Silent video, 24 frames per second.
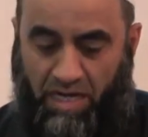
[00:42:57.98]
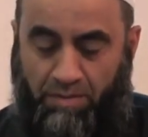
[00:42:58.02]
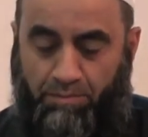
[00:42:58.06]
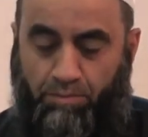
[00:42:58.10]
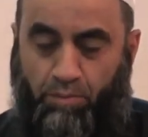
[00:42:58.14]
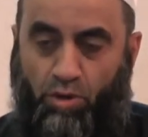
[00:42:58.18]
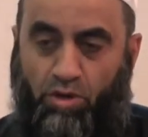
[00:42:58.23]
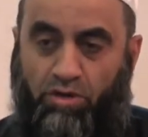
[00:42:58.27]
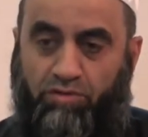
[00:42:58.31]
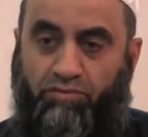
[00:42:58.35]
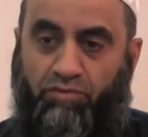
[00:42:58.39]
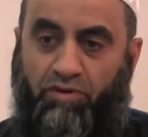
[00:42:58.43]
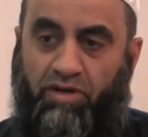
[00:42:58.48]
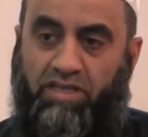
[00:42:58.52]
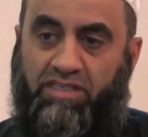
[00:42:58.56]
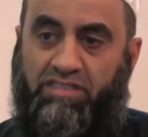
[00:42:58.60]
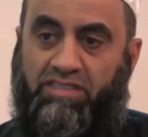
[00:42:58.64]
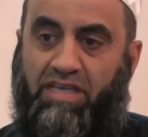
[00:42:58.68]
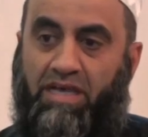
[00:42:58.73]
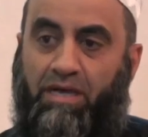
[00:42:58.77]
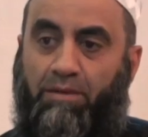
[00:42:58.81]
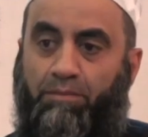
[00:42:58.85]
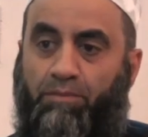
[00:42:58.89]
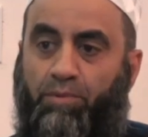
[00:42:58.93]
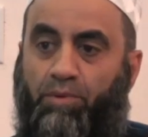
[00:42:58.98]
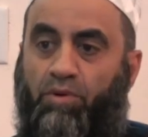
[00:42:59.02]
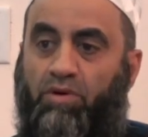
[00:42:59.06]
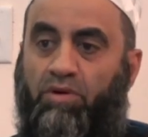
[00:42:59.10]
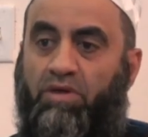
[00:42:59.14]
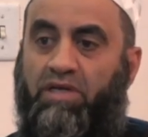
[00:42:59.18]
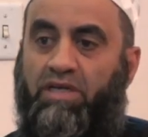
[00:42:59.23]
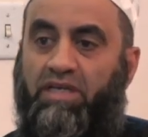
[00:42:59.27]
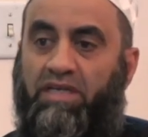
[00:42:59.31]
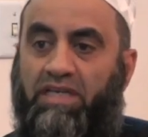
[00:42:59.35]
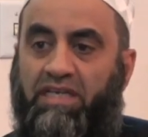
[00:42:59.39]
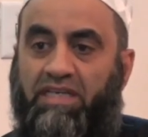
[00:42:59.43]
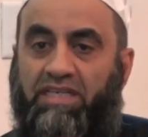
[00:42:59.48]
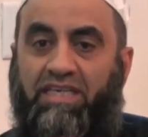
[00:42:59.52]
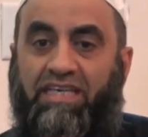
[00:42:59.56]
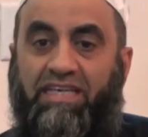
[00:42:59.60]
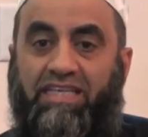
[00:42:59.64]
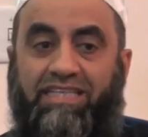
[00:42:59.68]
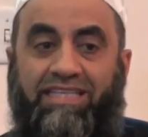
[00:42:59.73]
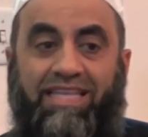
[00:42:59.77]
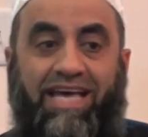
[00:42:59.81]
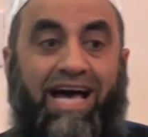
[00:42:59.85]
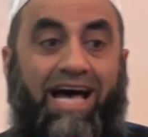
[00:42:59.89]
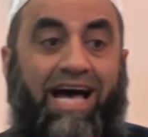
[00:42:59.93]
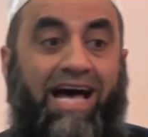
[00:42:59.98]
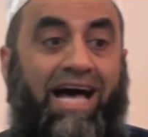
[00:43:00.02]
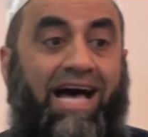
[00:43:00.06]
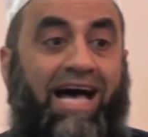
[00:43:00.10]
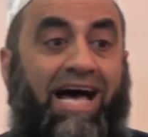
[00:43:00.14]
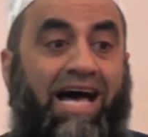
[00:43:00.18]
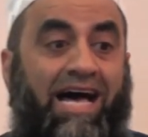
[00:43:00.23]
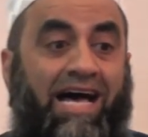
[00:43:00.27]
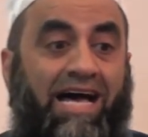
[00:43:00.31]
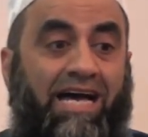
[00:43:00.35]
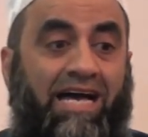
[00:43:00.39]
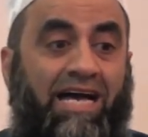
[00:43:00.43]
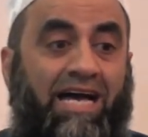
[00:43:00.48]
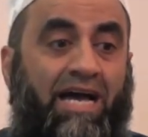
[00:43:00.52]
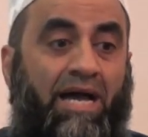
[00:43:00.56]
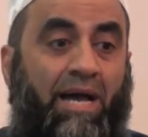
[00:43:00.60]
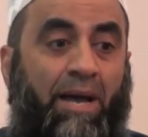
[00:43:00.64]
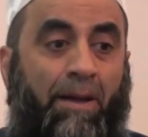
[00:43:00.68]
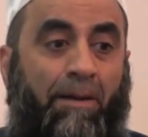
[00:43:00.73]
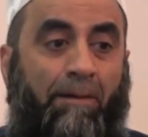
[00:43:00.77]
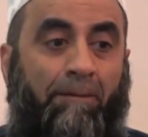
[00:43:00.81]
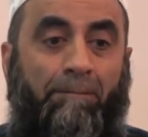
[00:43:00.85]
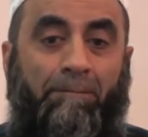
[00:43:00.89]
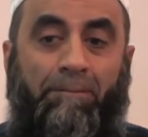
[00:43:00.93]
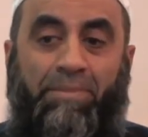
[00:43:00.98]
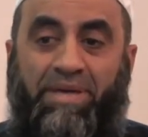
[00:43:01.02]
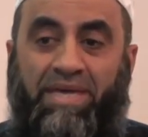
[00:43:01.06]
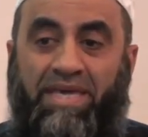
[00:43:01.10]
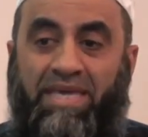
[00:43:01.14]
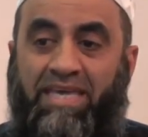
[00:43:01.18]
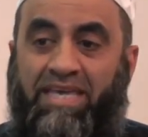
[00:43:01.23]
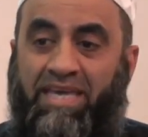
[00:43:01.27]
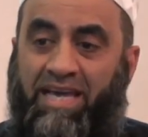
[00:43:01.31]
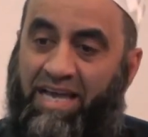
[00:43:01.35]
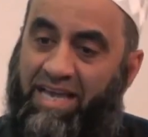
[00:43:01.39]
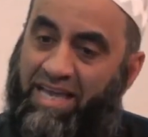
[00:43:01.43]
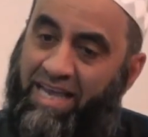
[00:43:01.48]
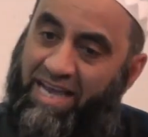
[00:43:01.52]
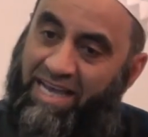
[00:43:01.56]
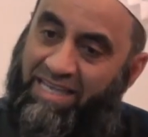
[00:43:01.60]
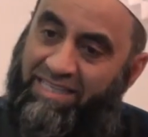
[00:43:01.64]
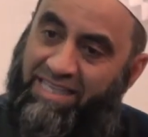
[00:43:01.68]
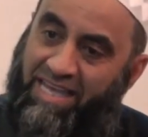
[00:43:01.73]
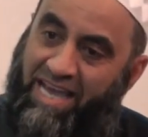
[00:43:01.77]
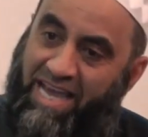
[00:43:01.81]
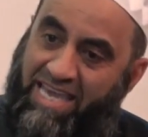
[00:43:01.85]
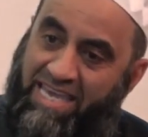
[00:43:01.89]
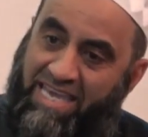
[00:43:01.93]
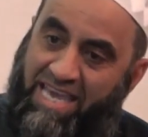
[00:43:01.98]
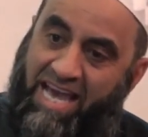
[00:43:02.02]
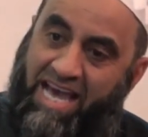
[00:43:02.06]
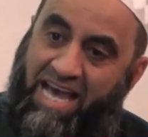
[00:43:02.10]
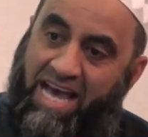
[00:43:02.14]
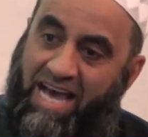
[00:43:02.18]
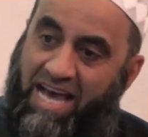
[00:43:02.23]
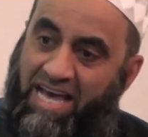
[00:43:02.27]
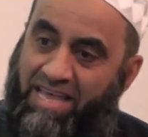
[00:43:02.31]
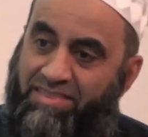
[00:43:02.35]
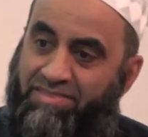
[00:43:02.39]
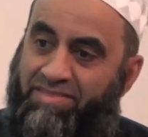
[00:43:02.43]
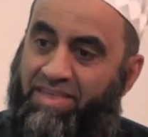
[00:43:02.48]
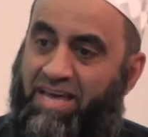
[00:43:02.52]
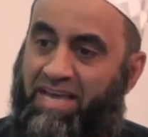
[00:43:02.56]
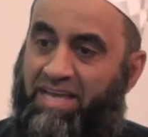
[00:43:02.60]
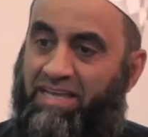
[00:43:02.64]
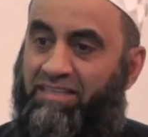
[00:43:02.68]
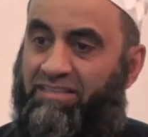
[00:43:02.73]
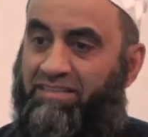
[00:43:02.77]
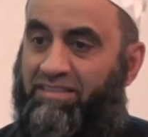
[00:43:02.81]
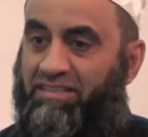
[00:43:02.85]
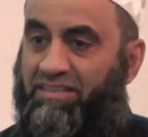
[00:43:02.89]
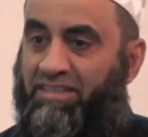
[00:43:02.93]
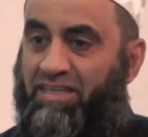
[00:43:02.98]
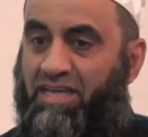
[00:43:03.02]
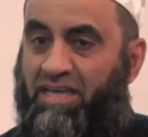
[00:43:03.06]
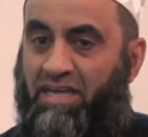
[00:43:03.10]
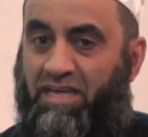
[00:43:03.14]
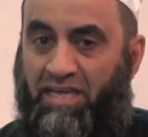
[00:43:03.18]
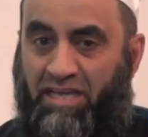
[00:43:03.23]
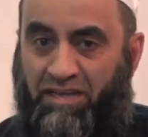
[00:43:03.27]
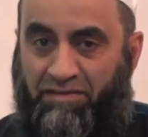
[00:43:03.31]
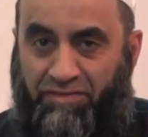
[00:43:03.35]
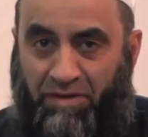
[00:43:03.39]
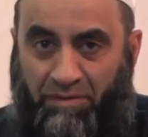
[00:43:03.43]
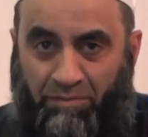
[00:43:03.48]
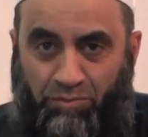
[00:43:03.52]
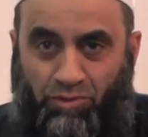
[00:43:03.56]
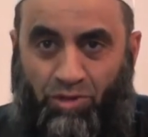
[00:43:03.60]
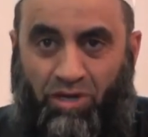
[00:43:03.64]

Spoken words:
book, for example, kitabi, I add a ya at the end. If I'm